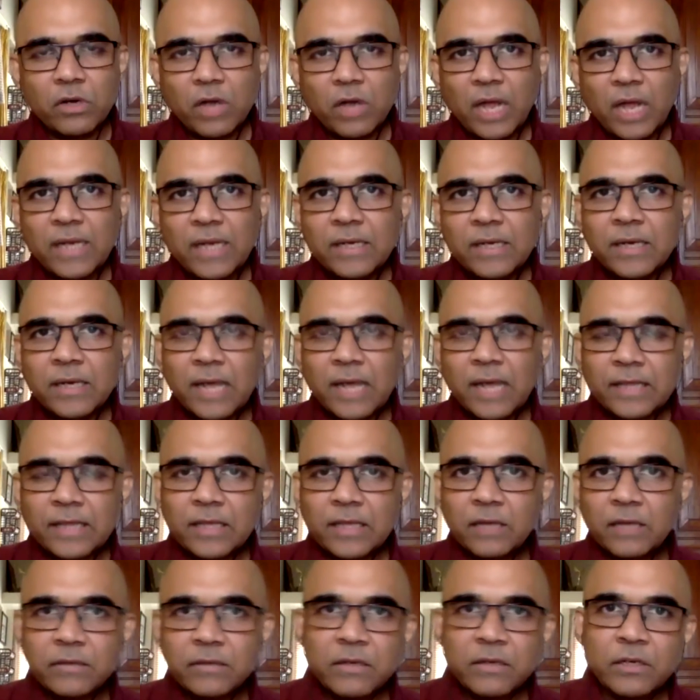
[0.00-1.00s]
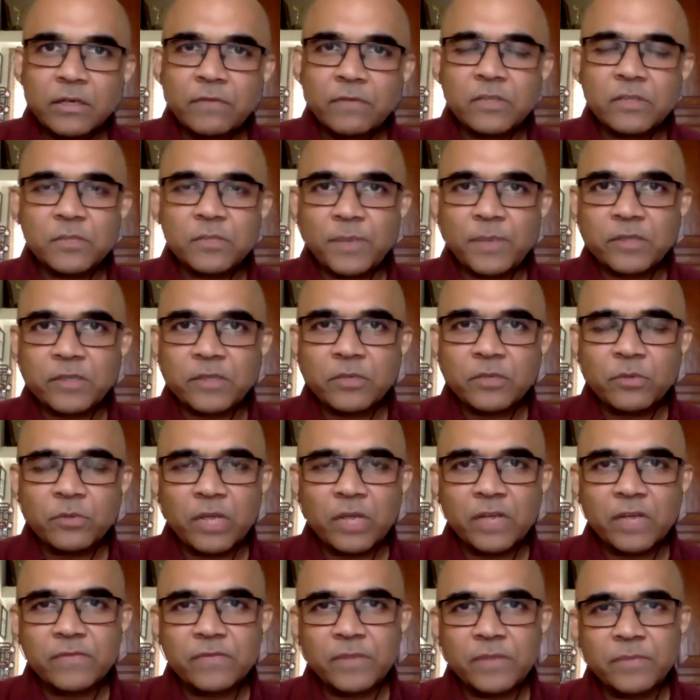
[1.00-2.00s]
And at the other end of the spectrum, you
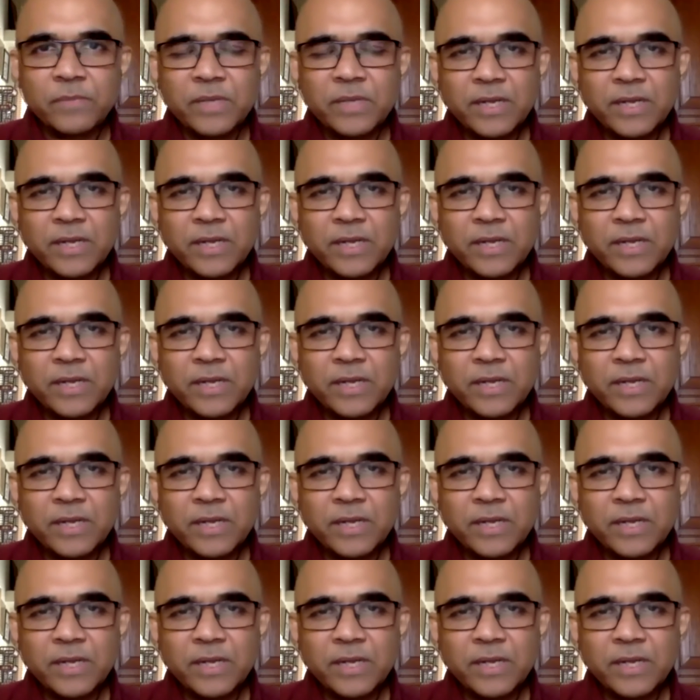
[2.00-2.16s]
have something